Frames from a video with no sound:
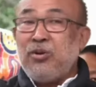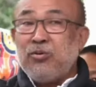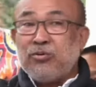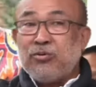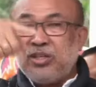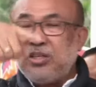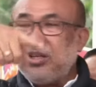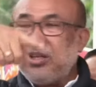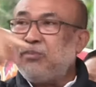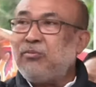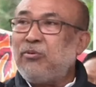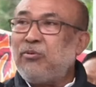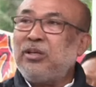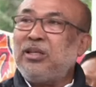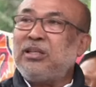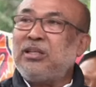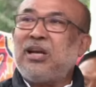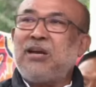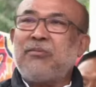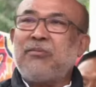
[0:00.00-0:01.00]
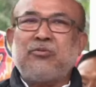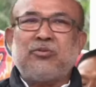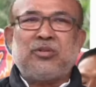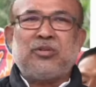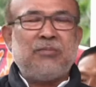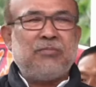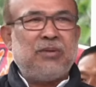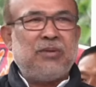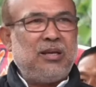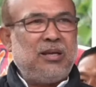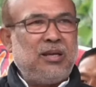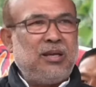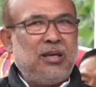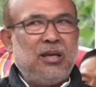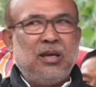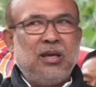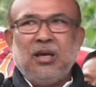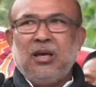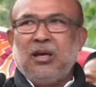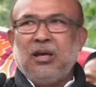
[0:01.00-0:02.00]
a point of China, try kunsa
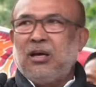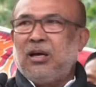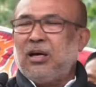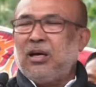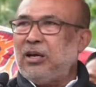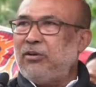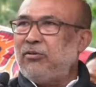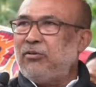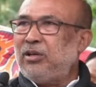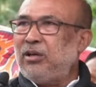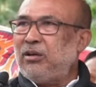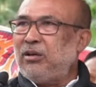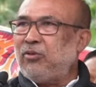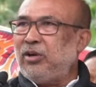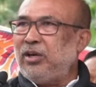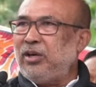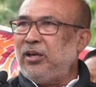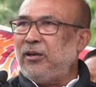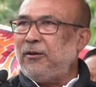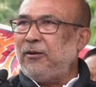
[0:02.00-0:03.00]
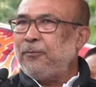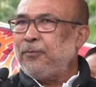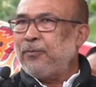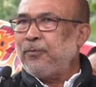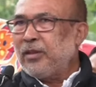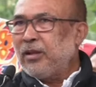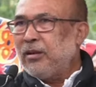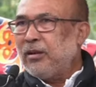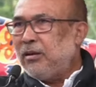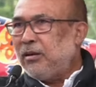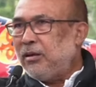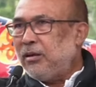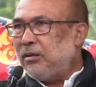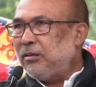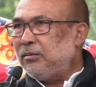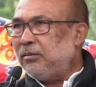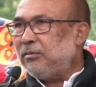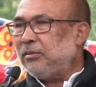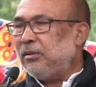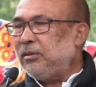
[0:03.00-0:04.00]
Marigi, a Canada Quiggy,
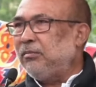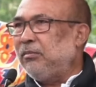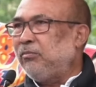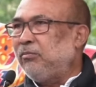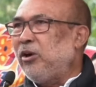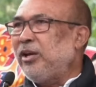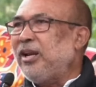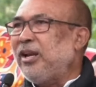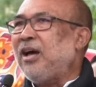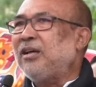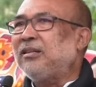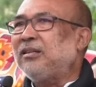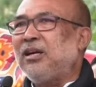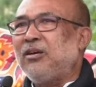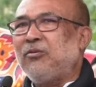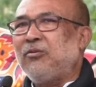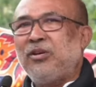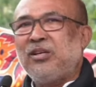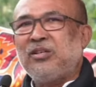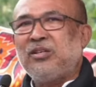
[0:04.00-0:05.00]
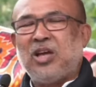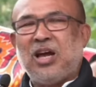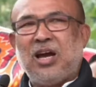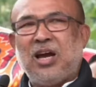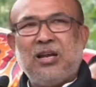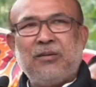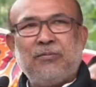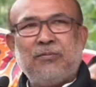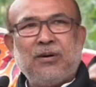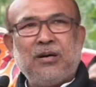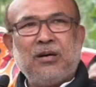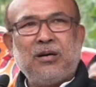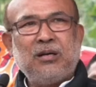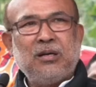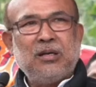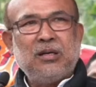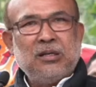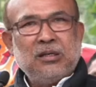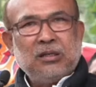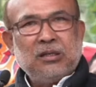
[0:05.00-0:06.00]
Moran, the
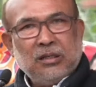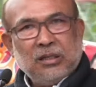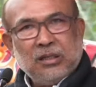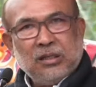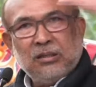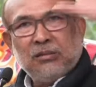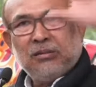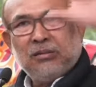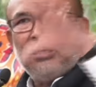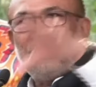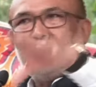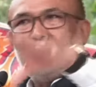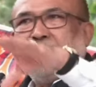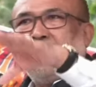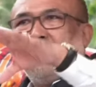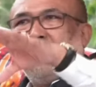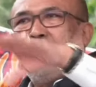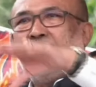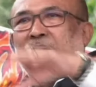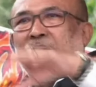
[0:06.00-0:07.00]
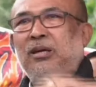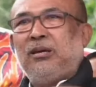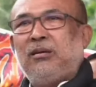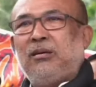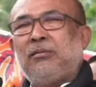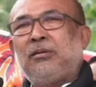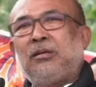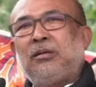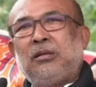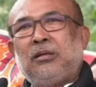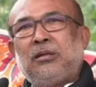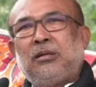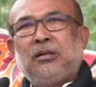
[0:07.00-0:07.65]
Kunasariba, Gadogi, a Quiggy,